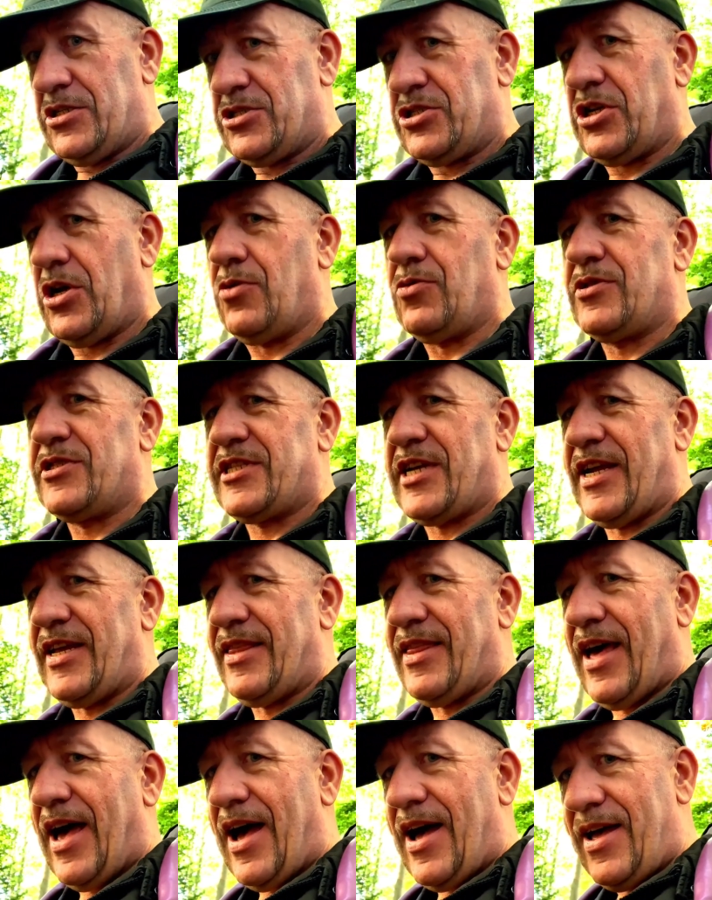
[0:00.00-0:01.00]
so
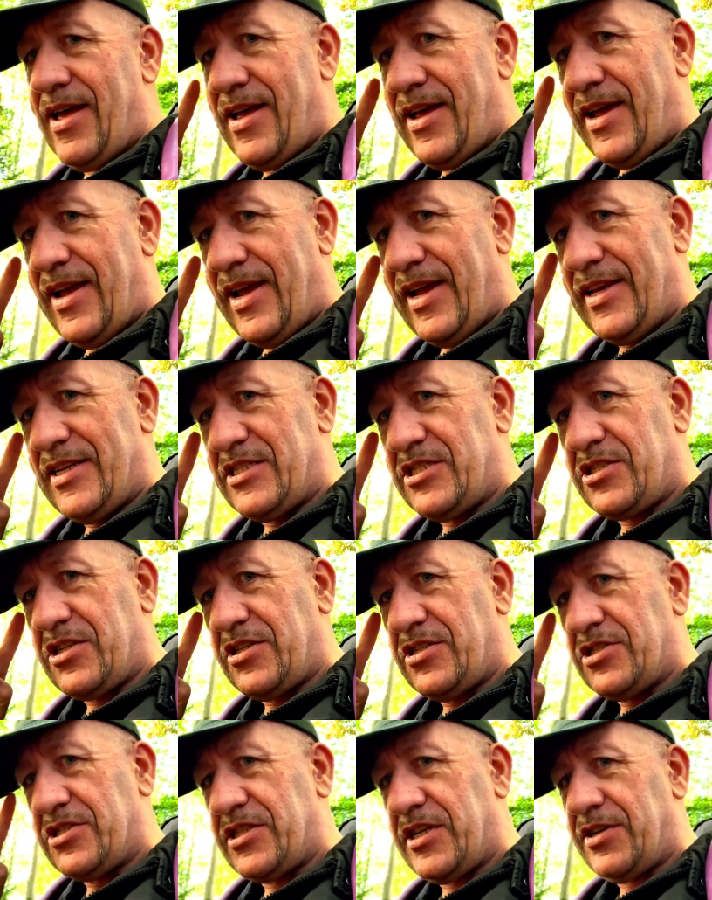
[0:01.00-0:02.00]
take that into
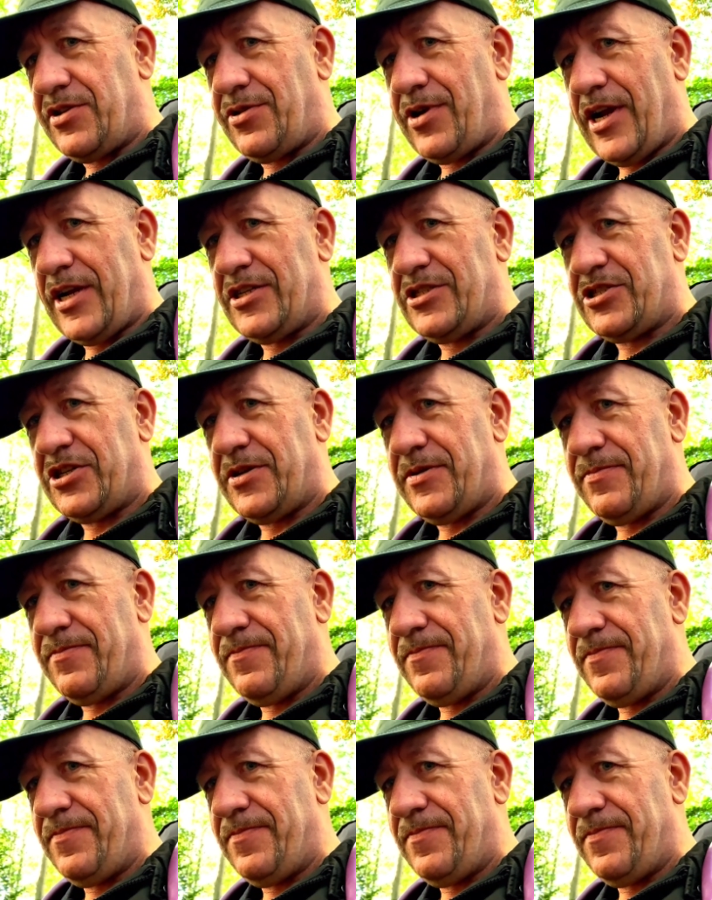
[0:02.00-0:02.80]
consideration.